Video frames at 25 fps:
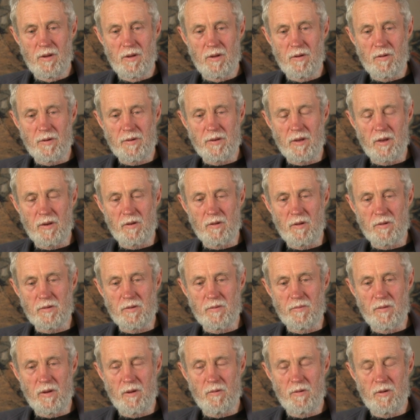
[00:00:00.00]
I take
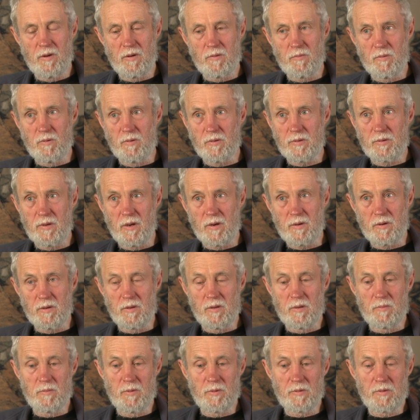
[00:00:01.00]
lots of heritage walks out in
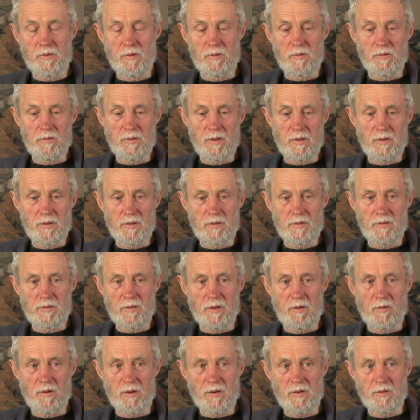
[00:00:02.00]
the bush and all that, and
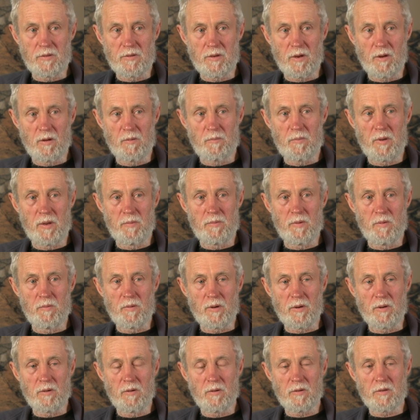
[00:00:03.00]
so I can show people
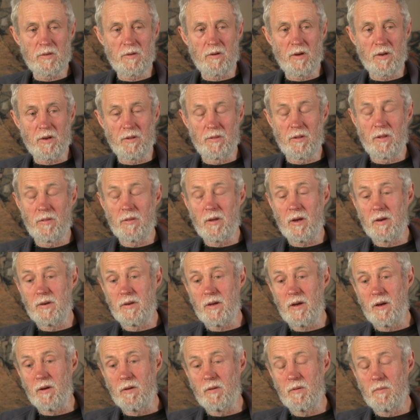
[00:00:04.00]
what it looks like, and then they
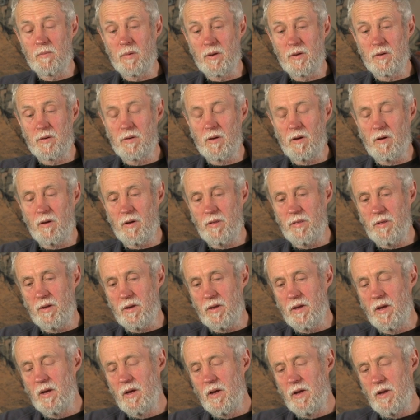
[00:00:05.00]
know. But I
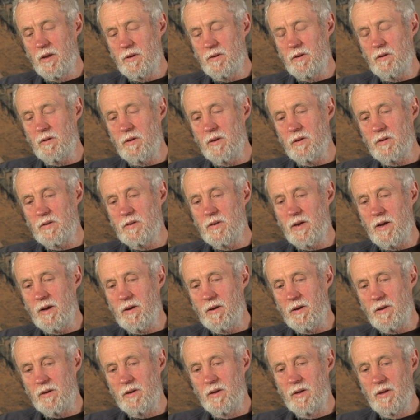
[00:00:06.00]
think until you're
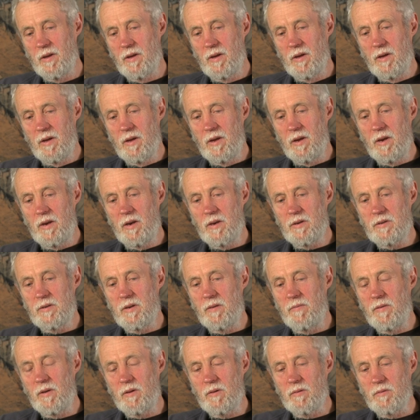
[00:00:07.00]
shown, it is
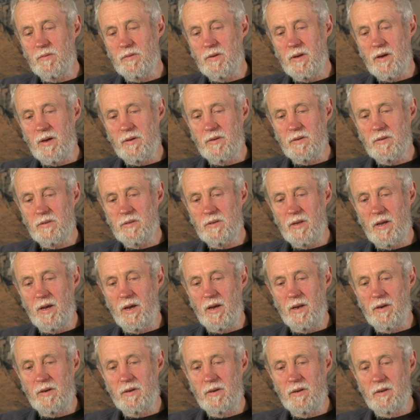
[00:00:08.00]
difficult to
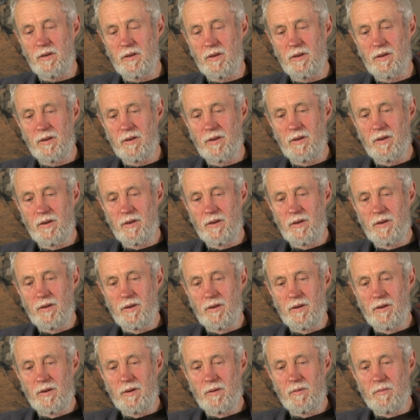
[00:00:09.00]
understand
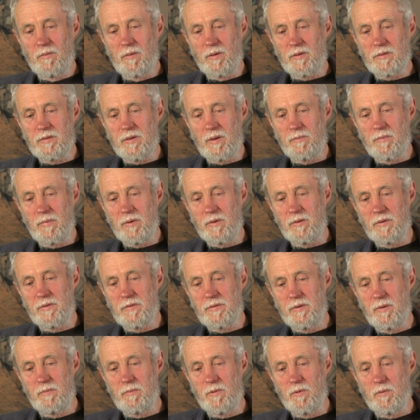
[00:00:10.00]
what something
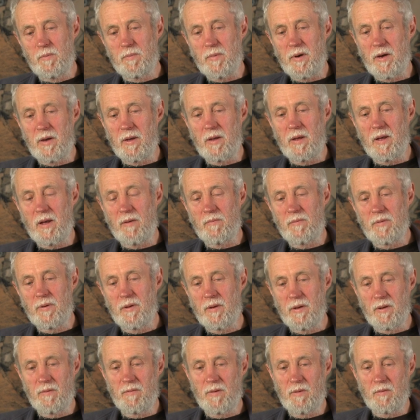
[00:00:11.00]
simple may have
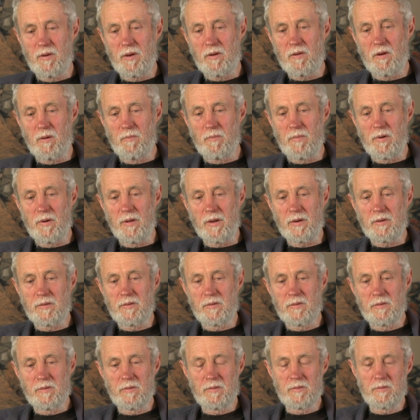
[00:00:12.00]
a very
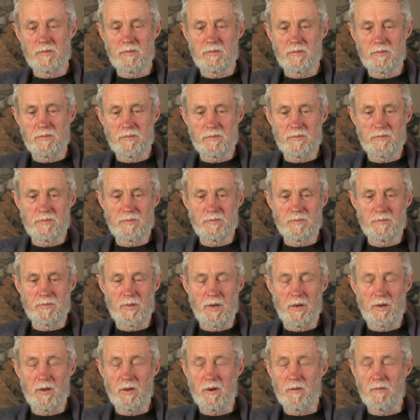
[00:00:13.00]
complex meaning